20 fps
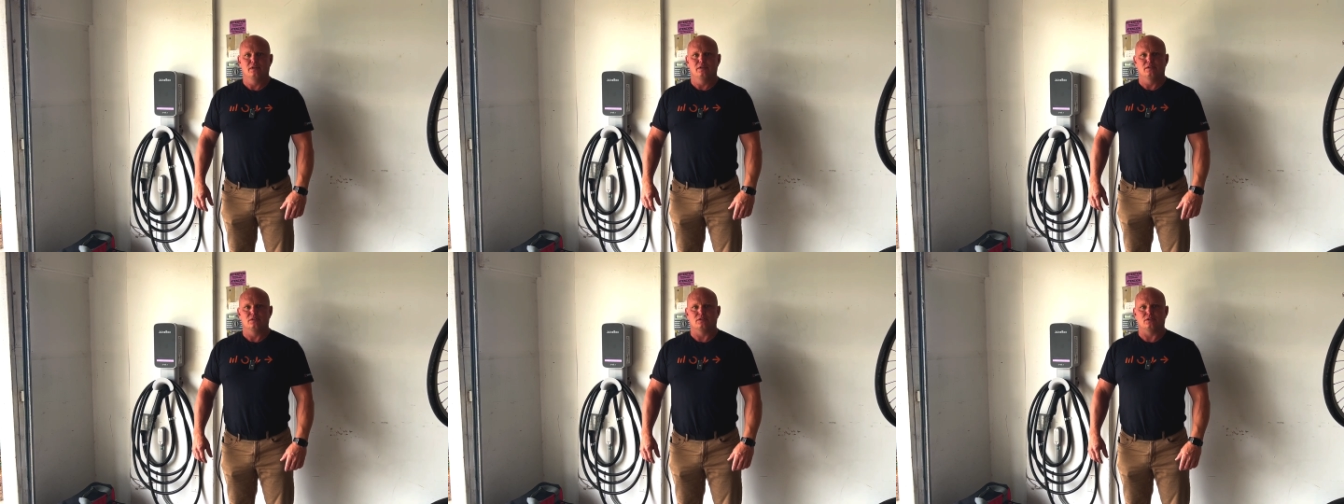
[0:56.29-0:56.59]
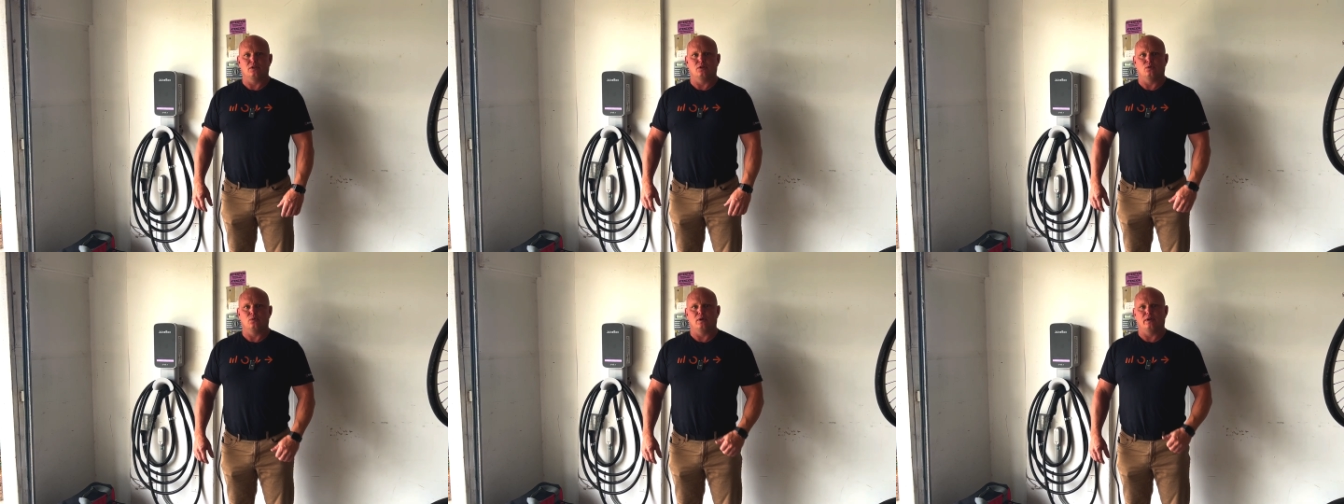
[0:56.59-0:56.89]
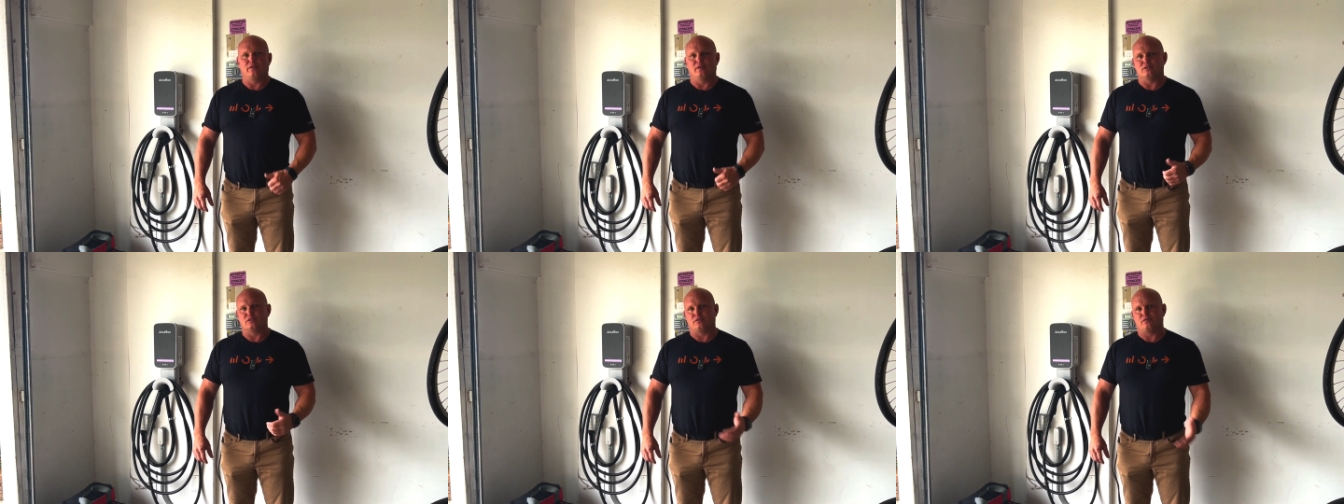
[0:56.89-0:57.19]
So
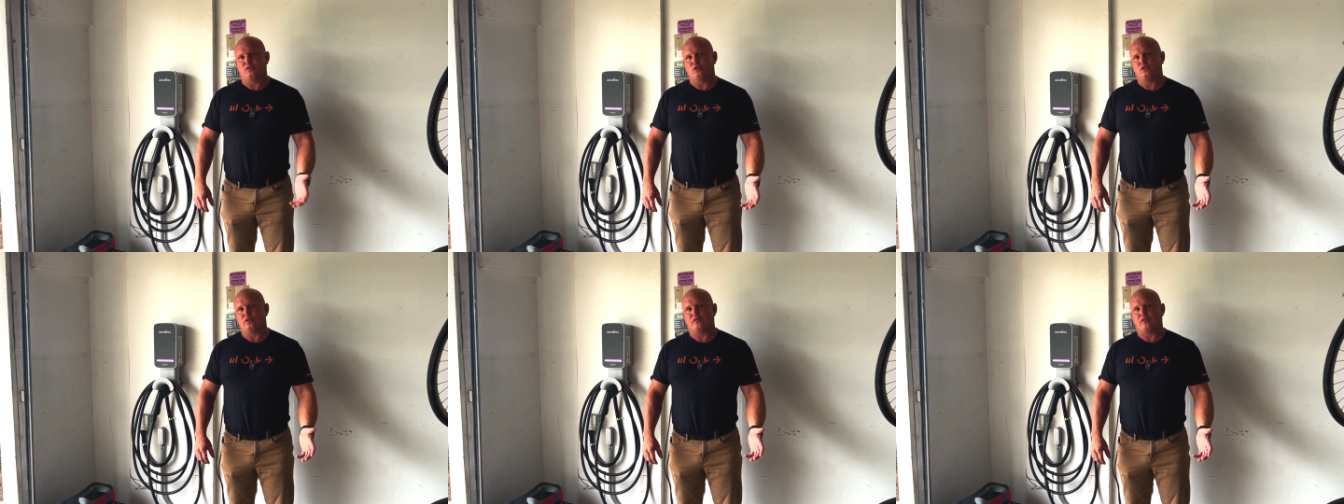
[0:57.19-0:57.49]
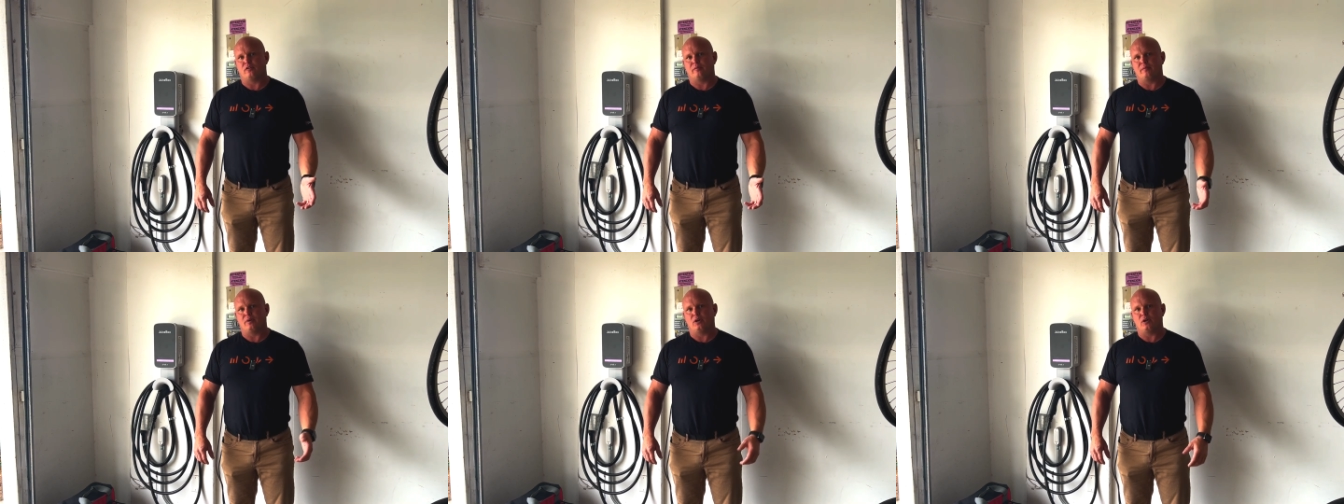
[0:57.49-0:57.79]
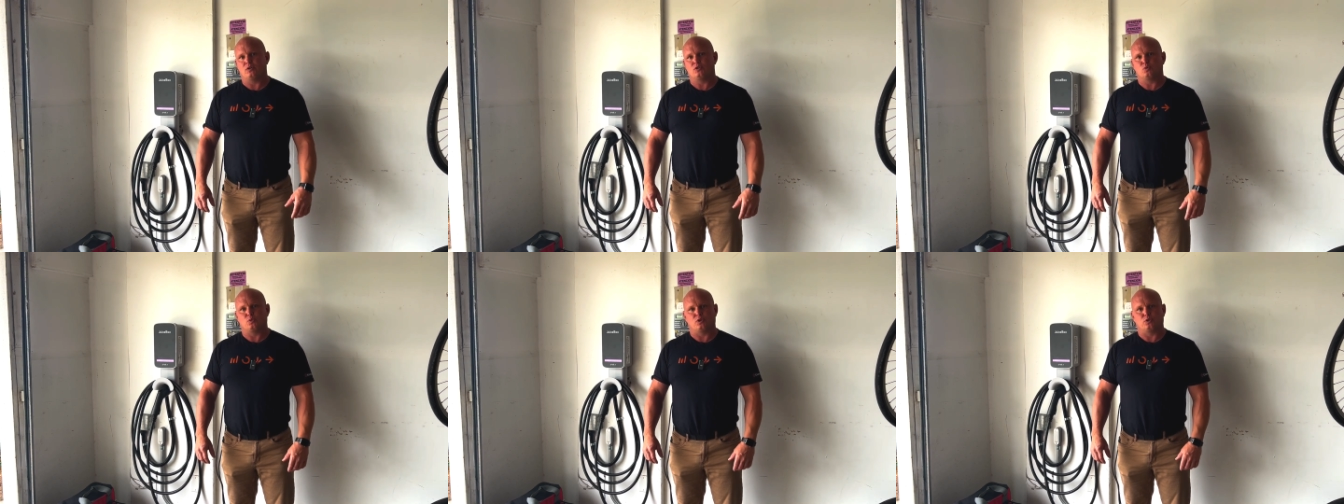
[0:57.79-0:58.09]
uh, there's a few different
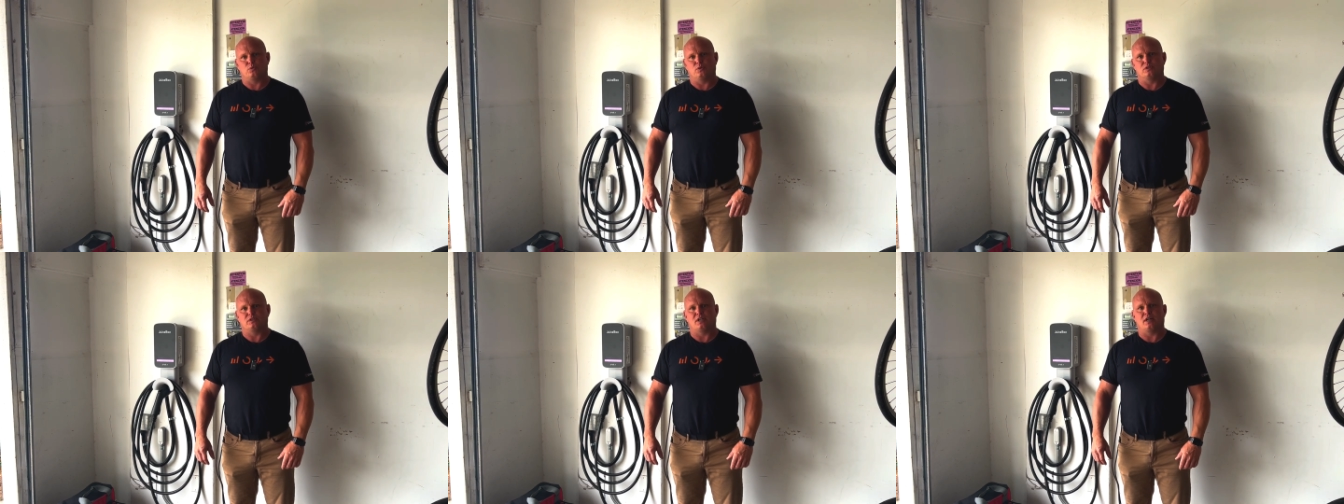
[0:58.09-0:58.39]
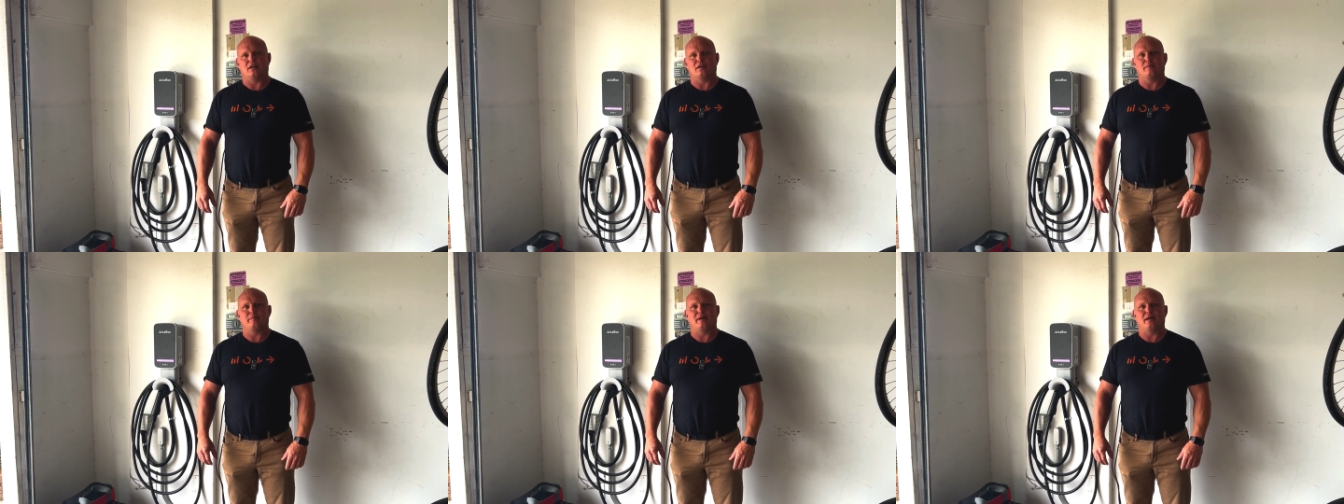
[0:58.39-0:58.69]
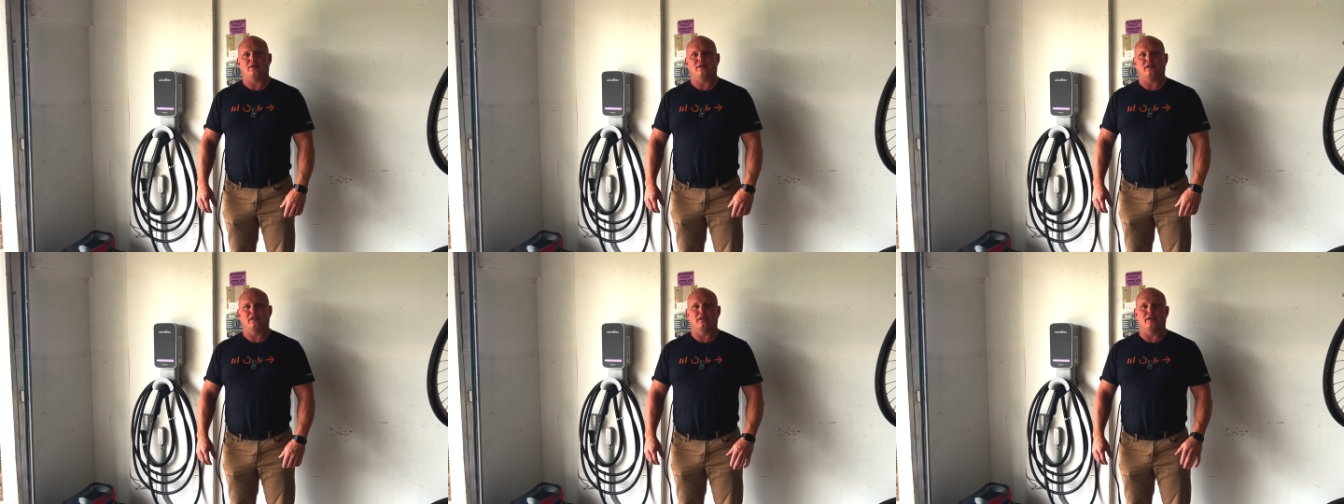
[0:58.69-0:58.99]
modes, which we'll talk
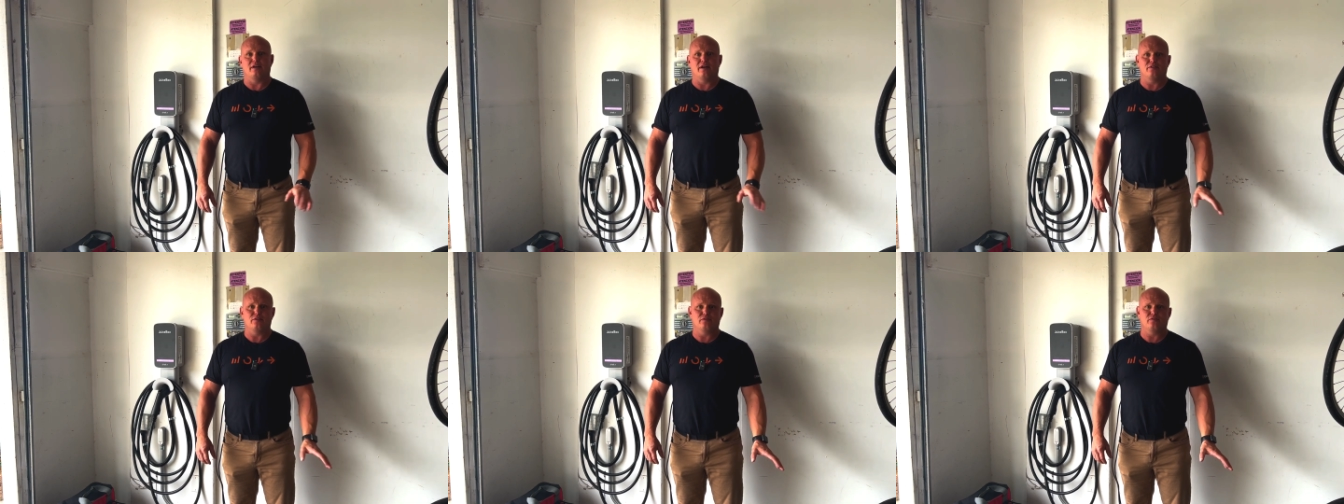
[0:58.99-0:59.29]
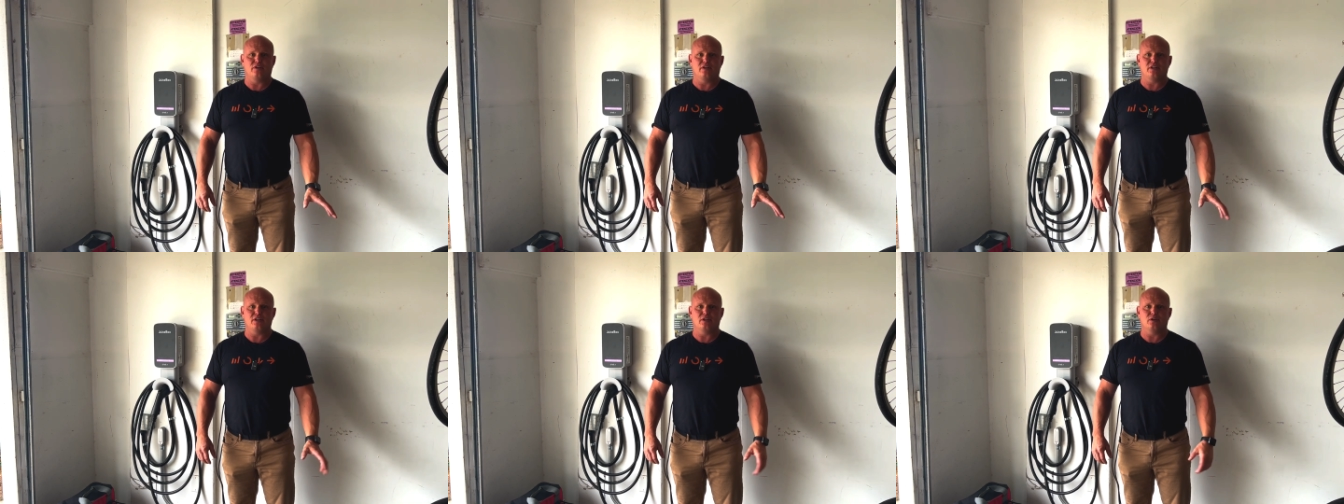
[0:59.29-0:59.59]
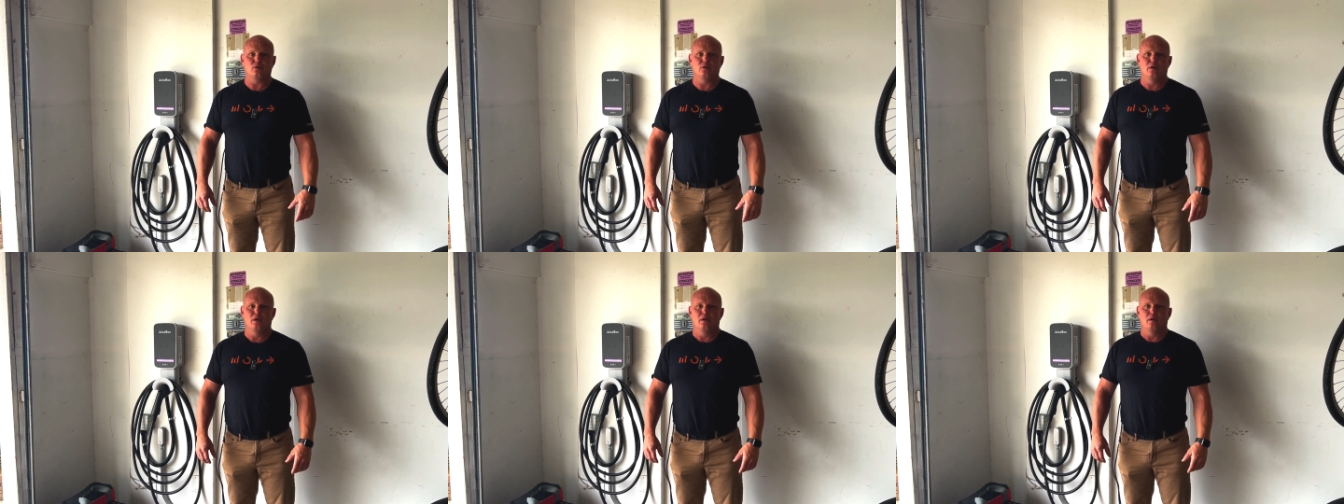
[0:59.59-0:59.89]
about in another
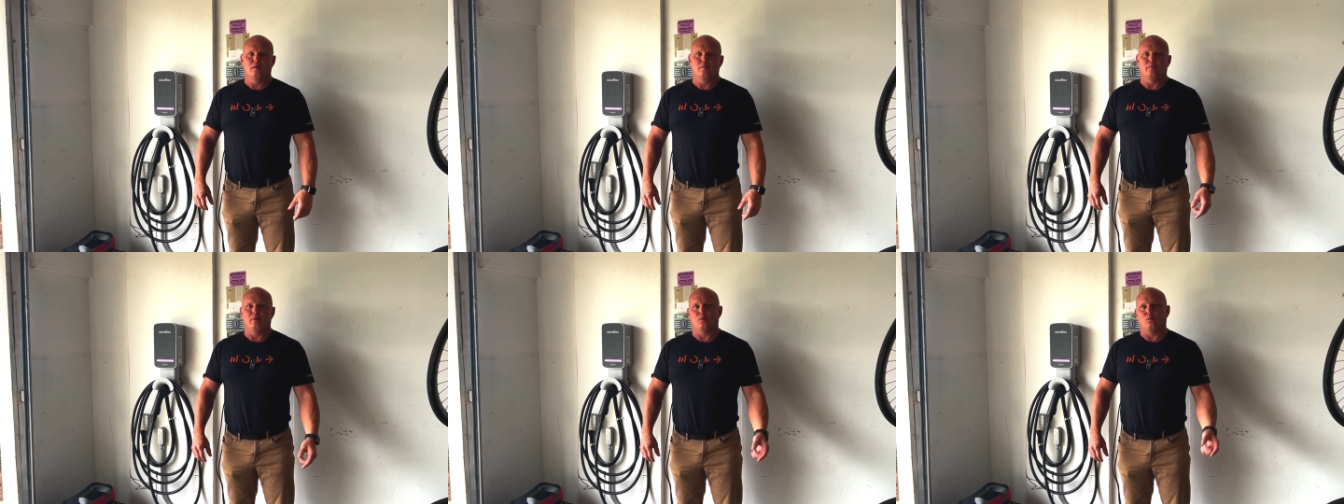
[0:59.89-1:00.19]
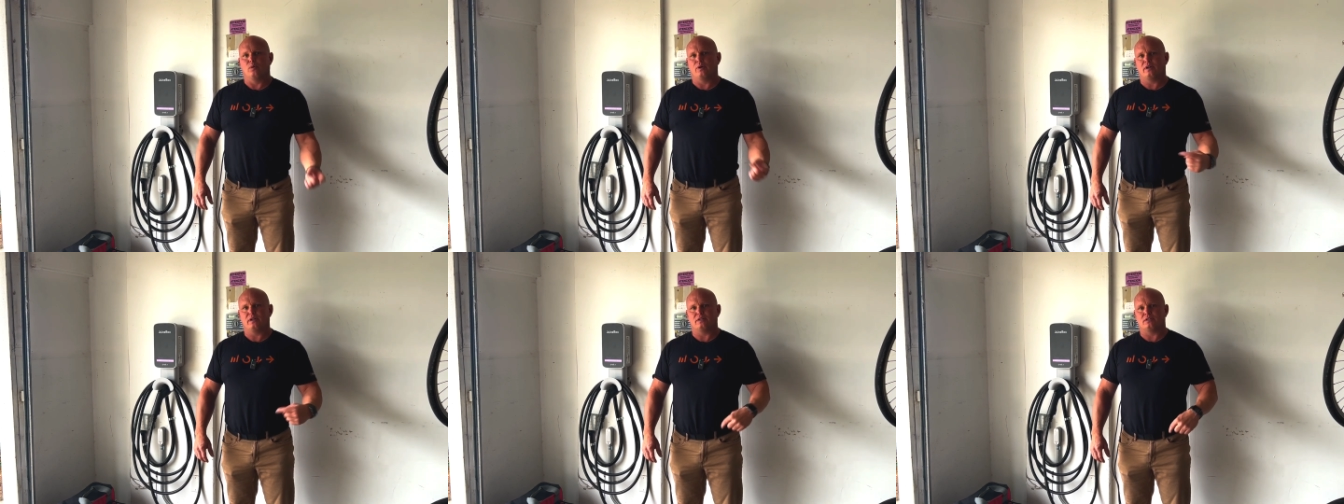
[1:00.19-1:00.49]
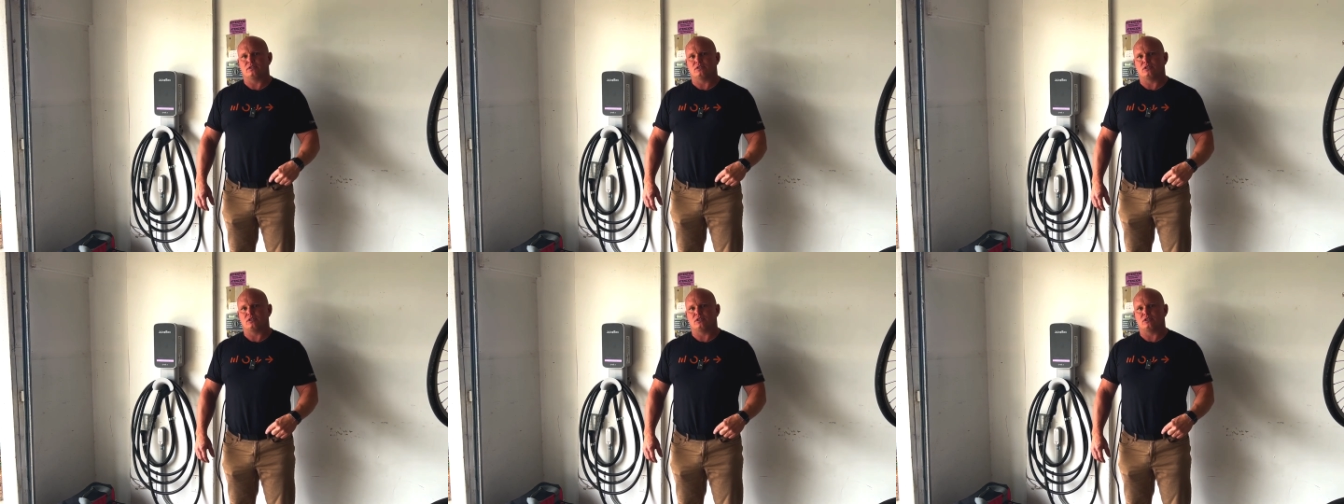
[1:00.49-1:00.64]
video, but we're gonna